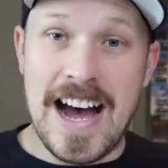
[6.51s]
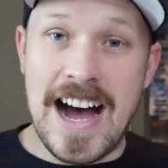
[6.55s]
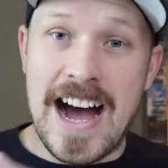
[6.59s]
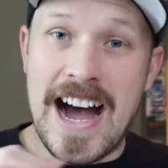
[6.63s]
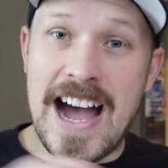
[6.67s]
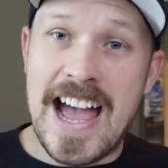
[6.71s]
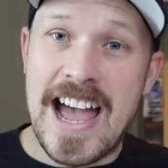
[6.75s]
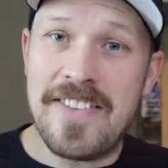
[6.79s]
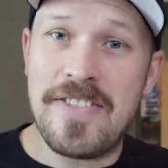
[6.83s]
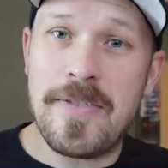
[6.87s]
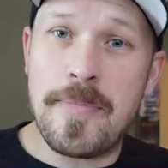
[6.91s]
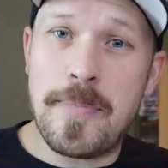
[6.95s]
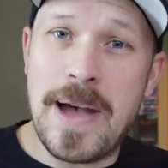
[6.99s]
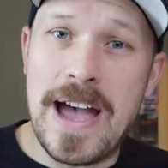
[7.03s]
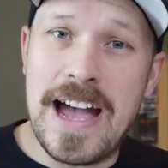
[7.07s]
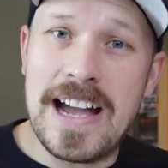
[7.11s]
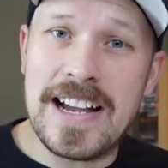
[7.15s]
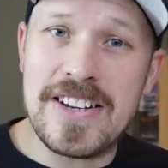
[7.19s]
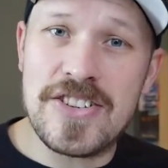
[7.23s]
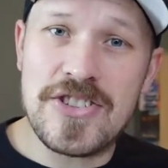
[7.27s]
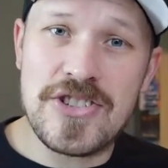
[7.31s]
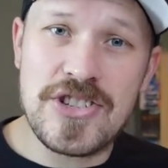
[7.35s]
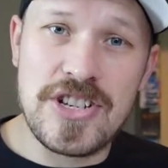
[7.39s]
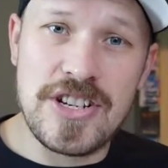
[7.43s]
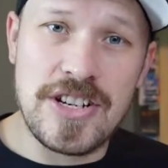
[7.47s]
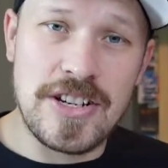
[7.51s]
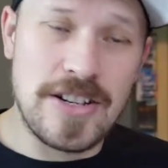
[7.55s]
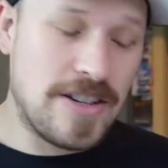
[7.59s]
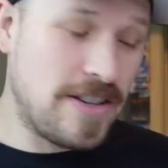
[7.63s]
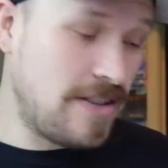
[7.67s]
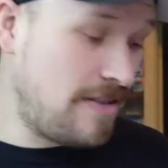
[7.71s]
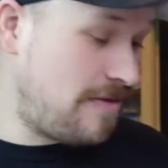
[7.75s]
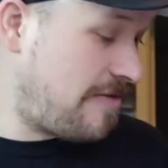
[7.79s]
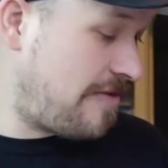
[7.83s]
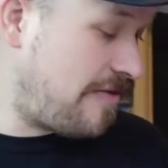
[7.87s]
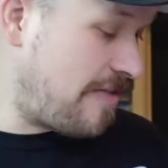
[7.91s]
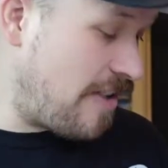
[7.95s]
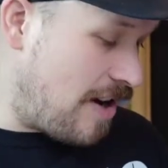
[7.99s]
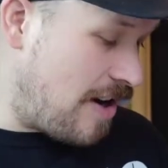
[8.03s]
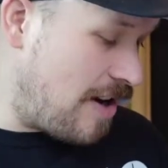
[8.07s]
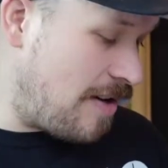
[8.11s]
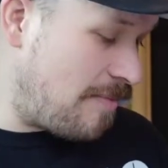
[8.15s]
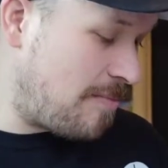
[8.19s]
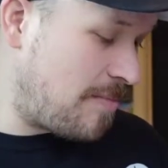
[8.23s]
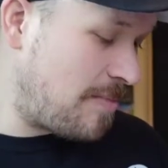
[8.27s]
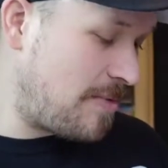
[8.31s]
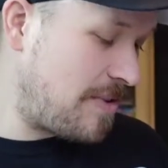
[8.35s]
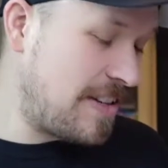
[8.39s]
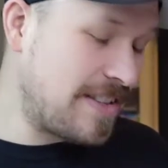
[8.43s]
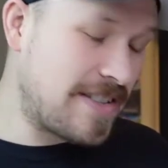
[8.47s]
I have a package here
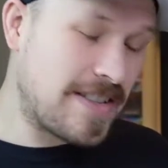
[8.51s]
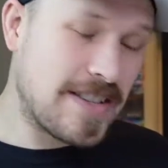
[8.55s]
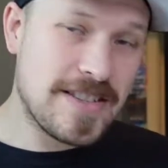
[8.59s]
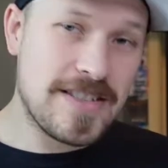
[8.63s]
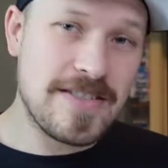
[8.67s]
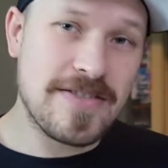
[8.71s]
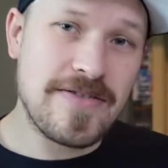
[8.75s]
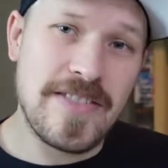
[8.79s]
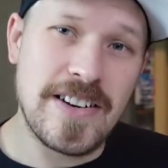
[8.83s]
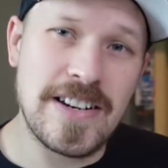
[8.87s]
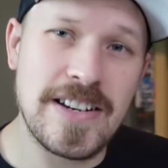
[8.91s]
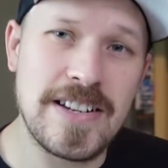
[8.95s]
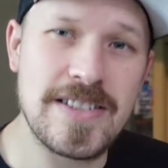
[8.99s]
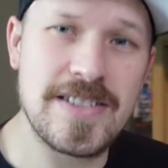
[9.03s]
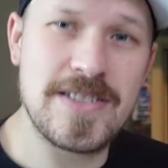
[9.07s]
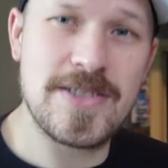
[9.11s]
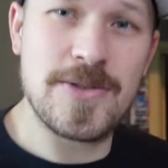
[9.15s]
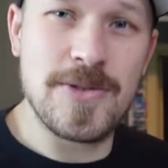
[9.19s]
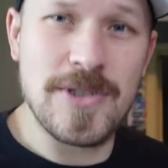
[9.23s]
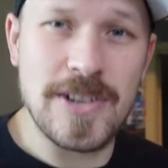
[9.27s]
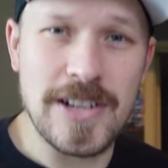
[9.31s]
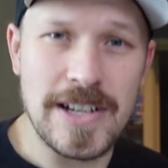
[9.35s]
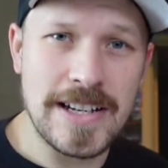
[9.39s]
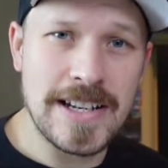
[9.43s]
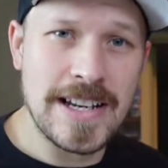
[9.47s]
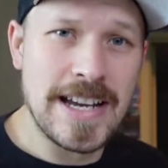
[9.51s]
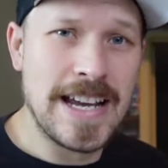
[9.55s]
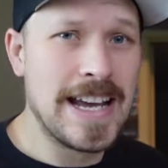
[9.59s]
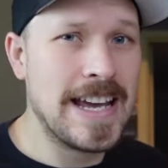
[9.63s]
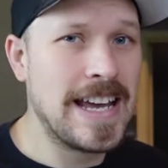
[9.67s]
from, this is a funny story,